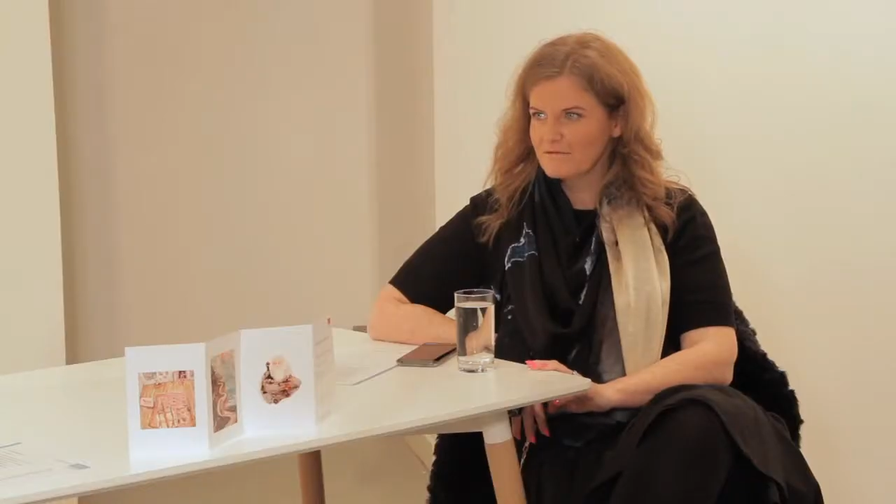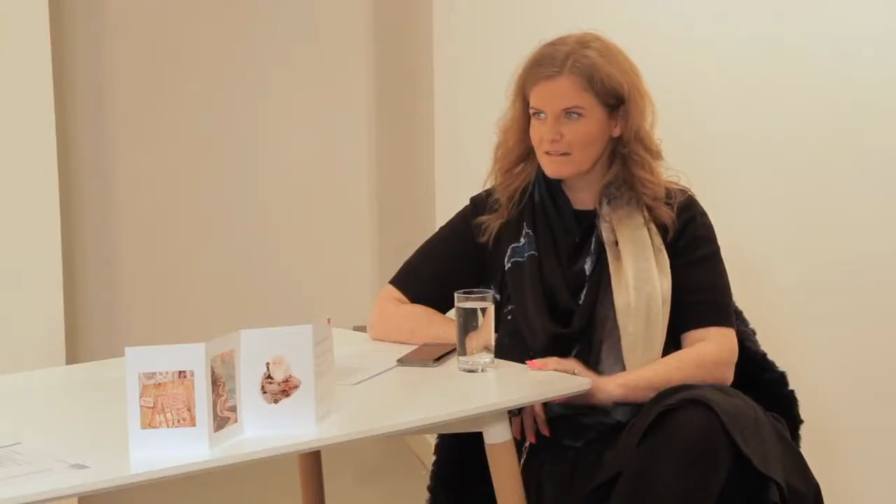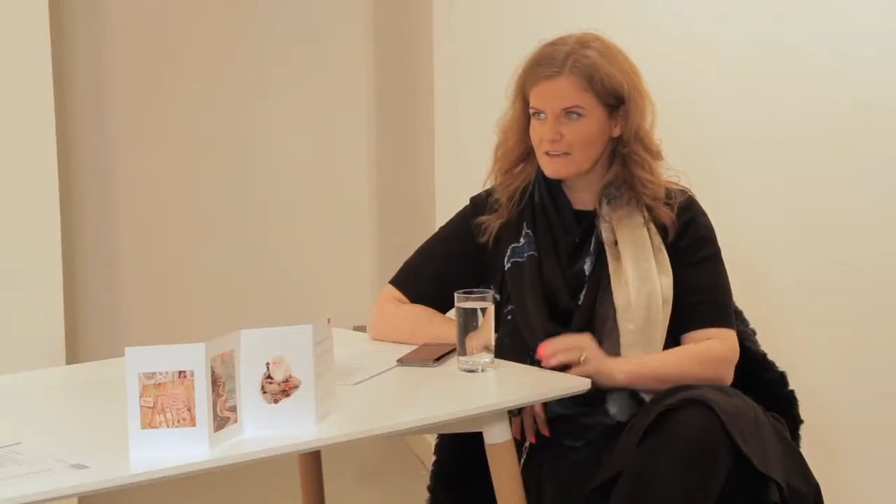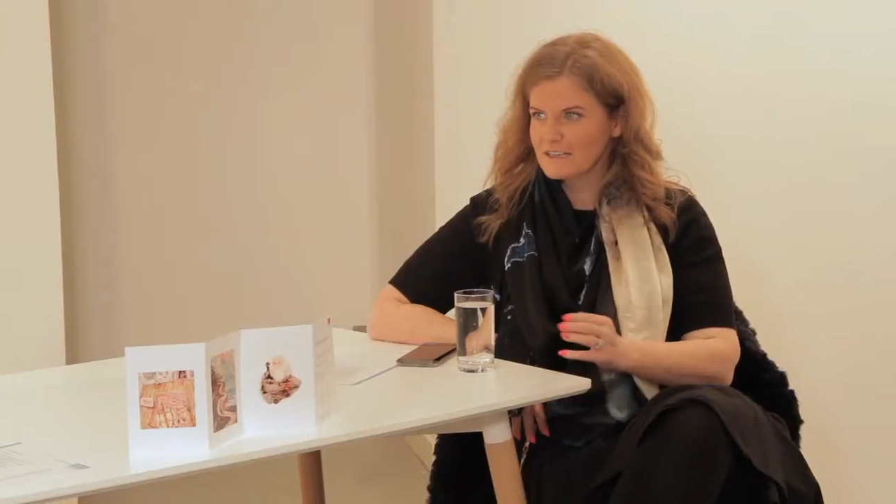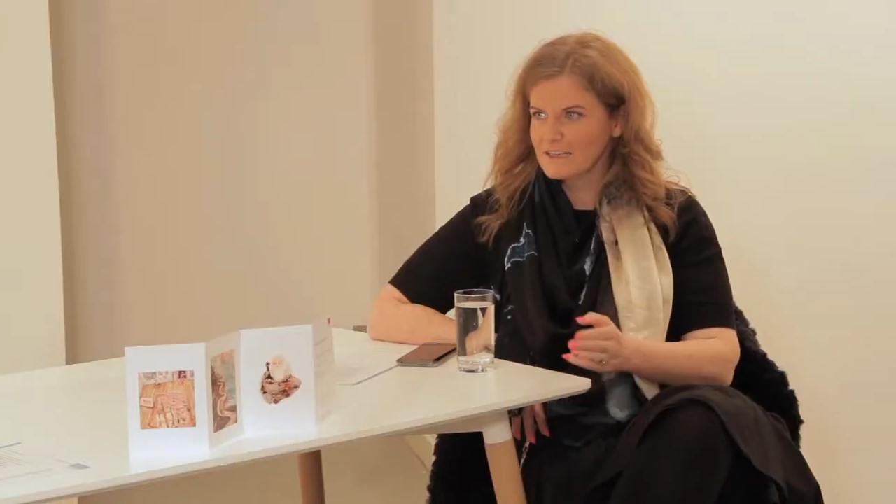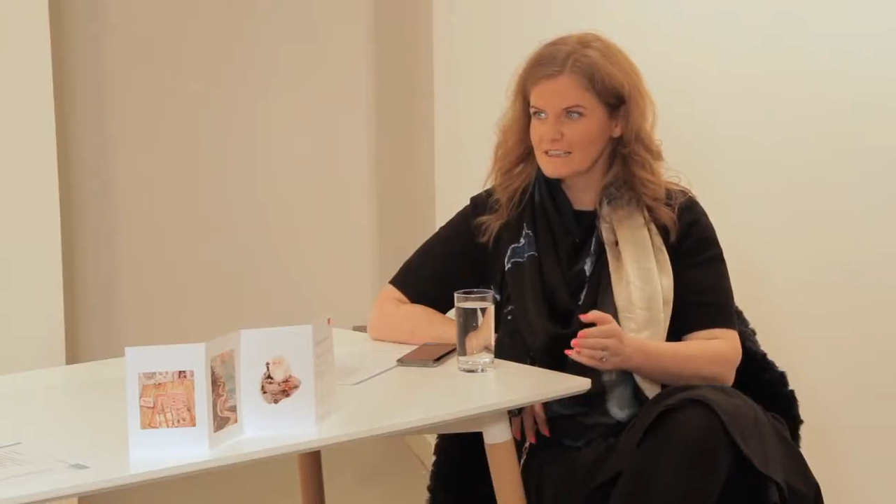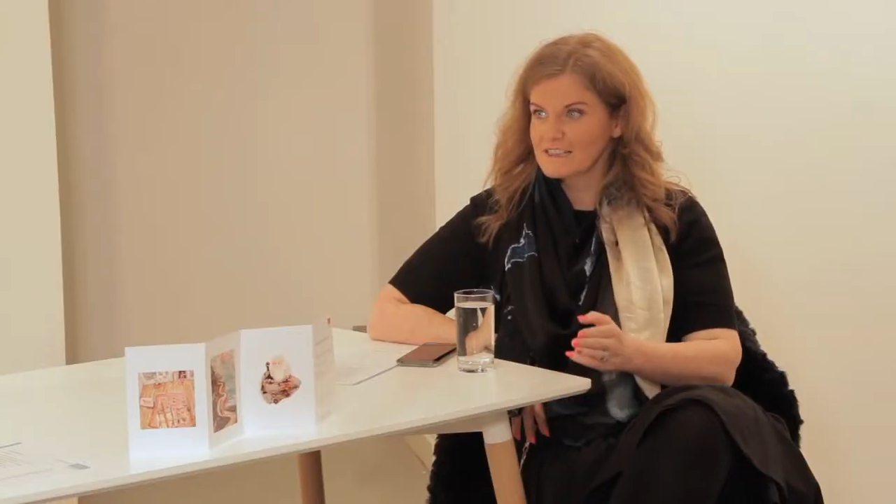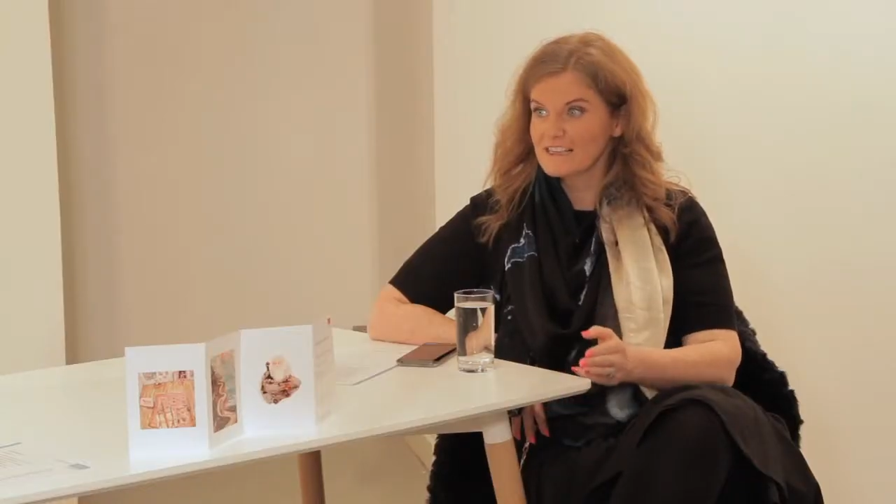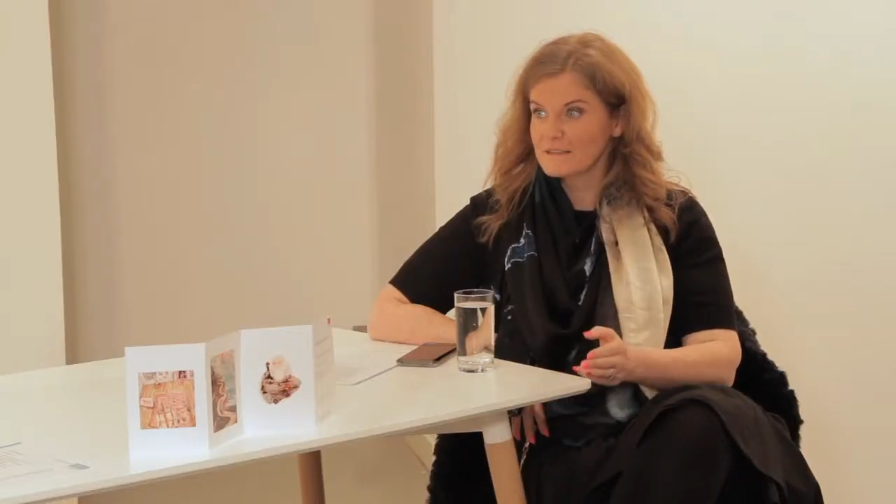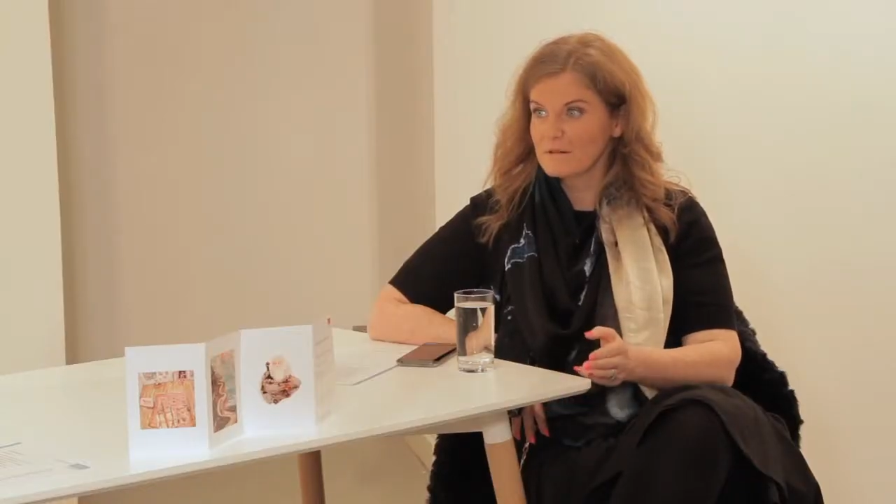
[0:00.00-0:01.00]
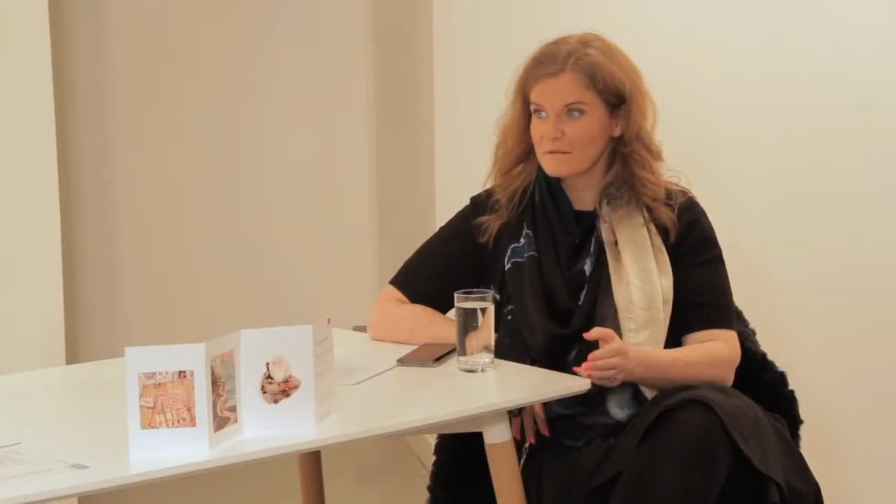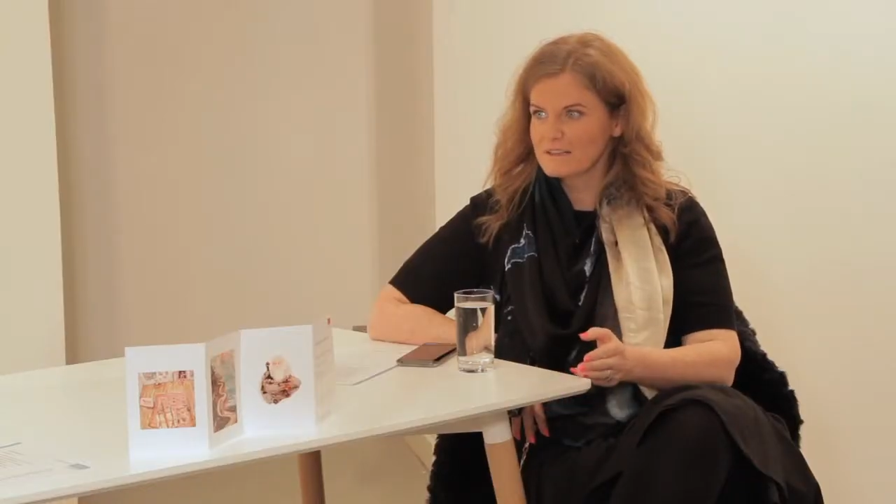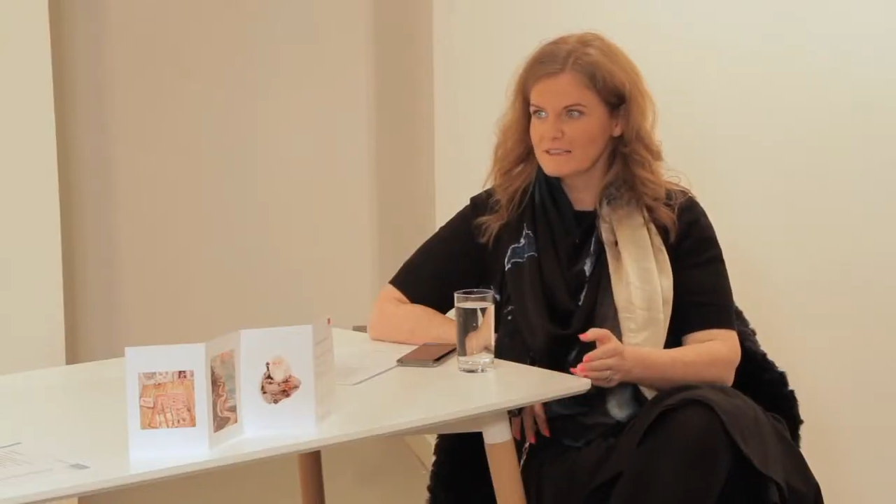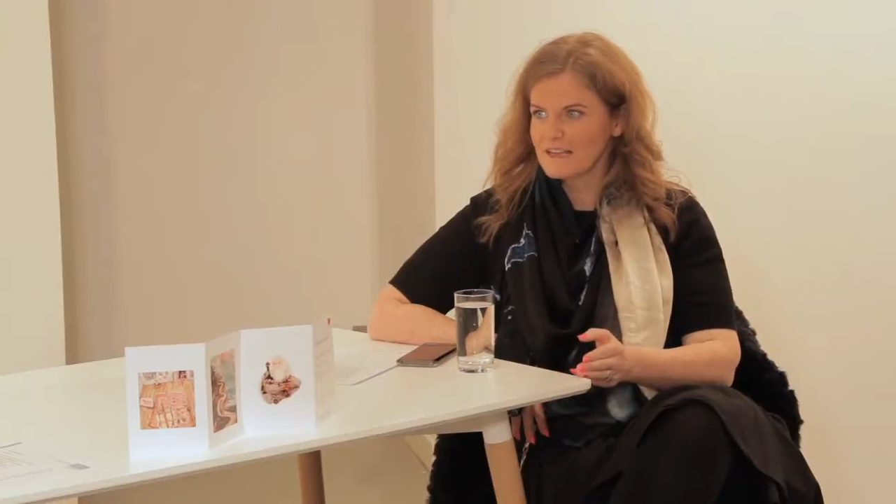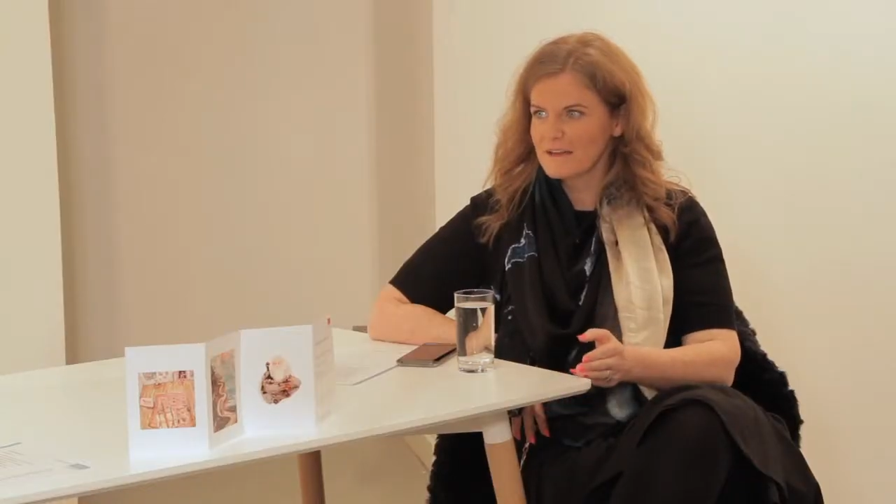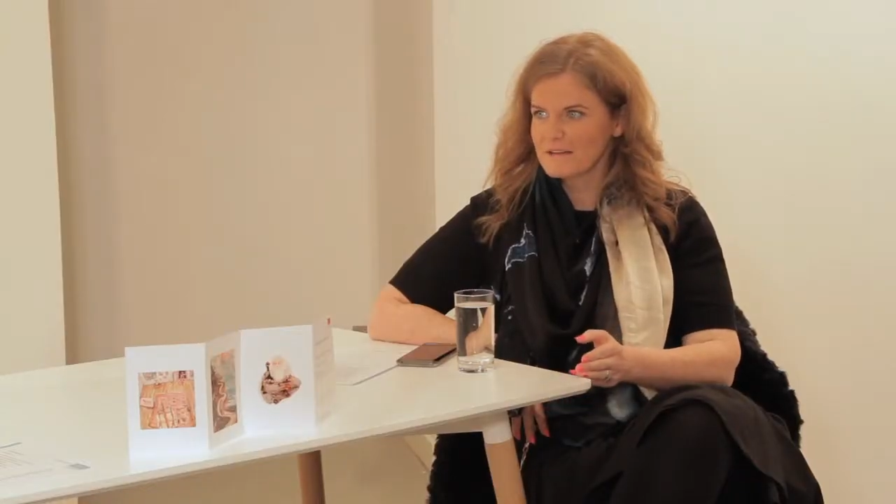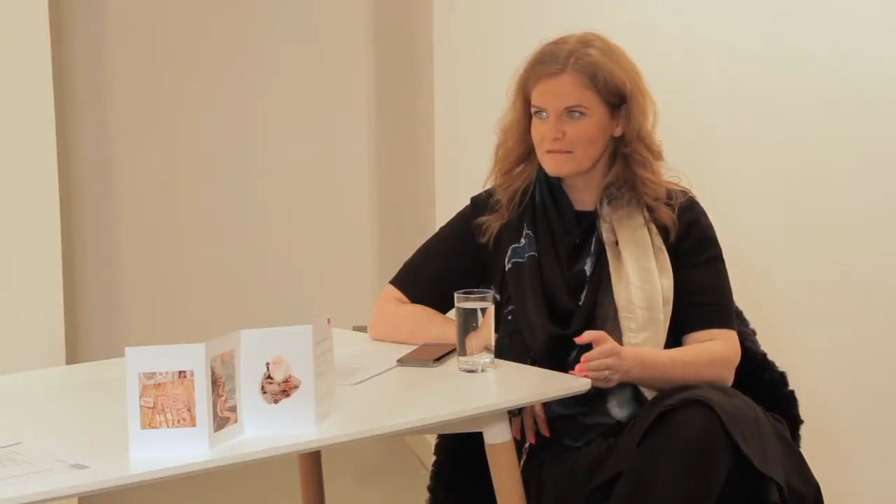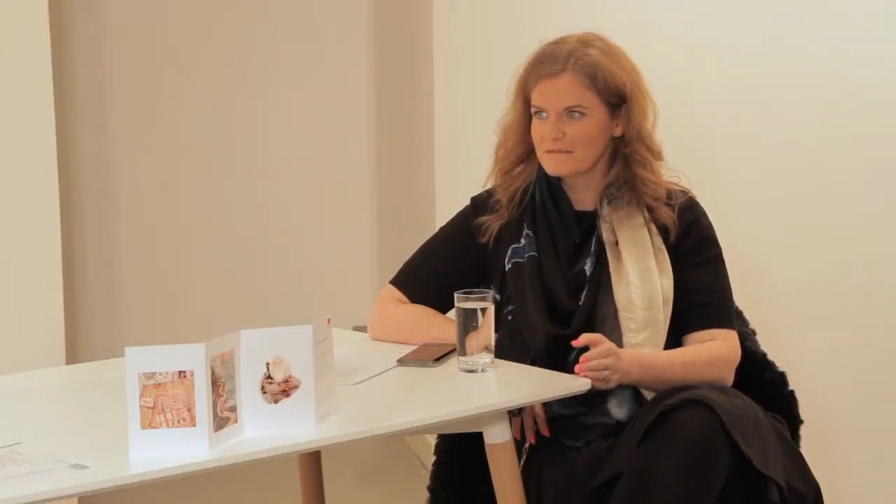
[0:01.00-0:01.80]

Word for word: readily accessible we'll say